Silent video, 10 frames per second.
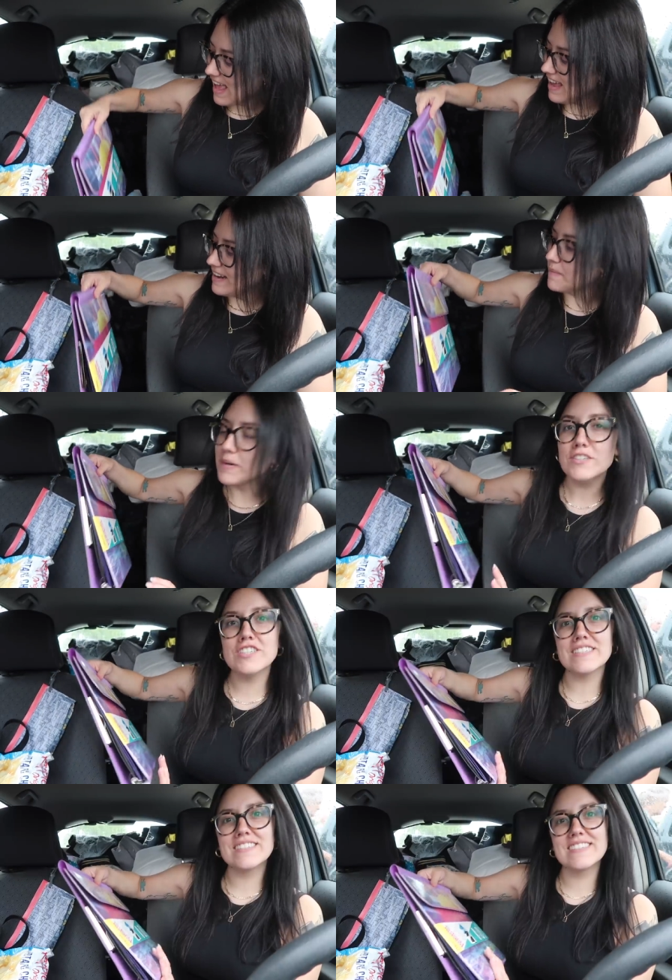And I
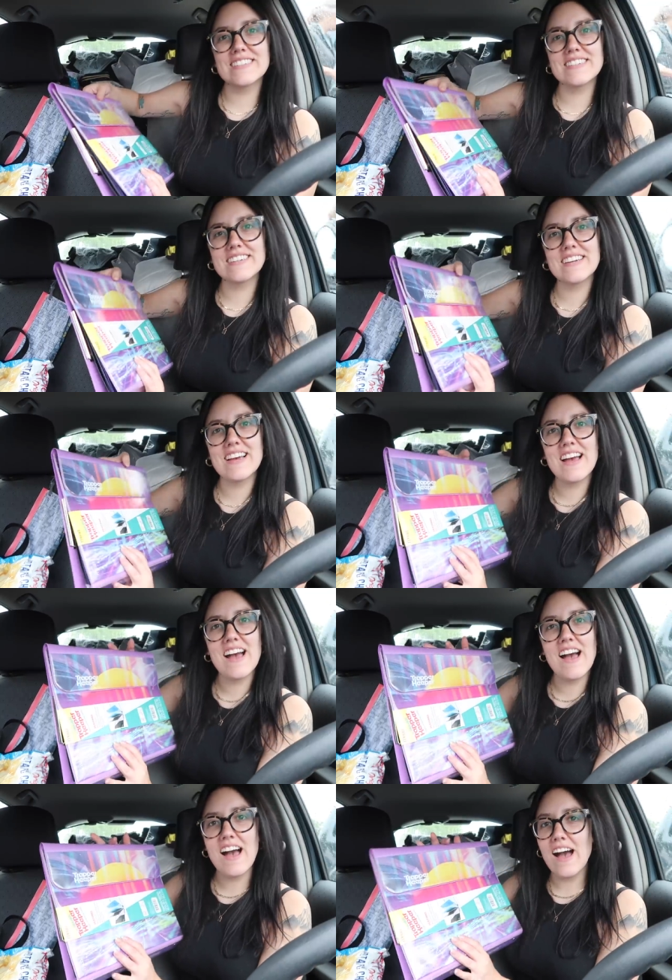purchased
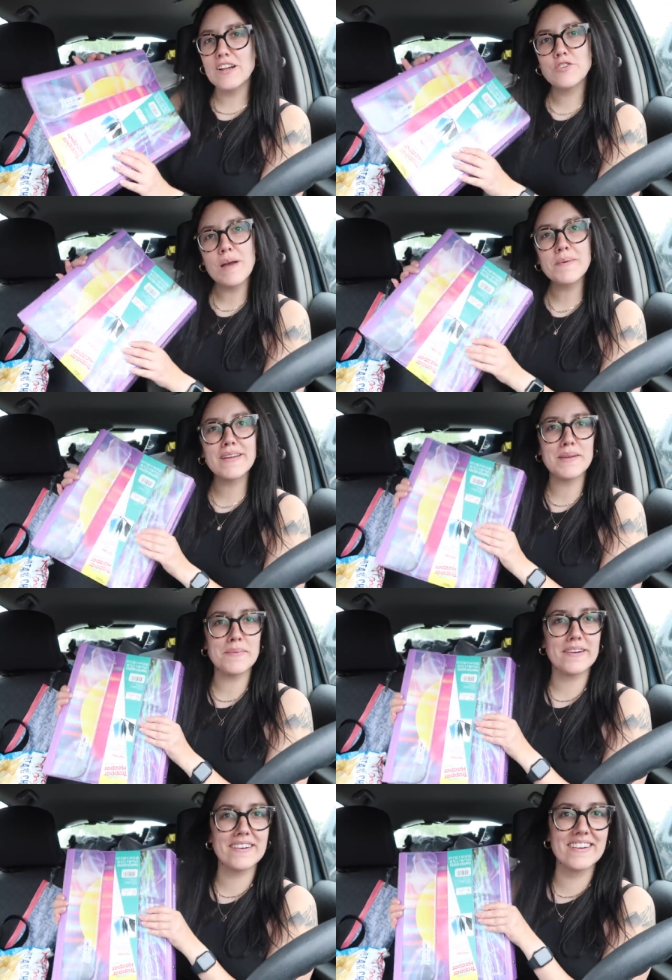a Trapper
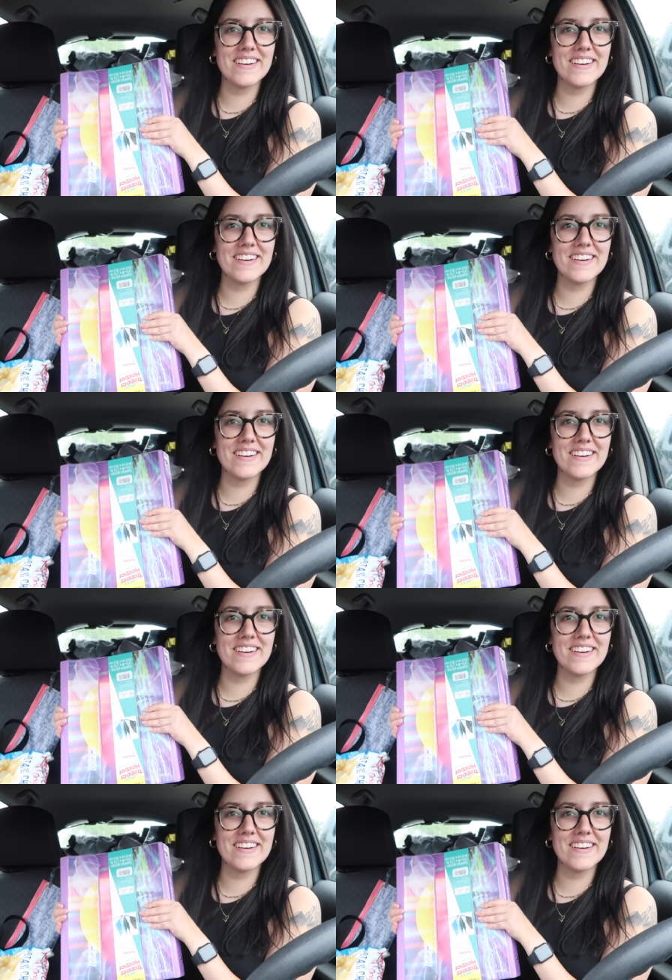Keeper.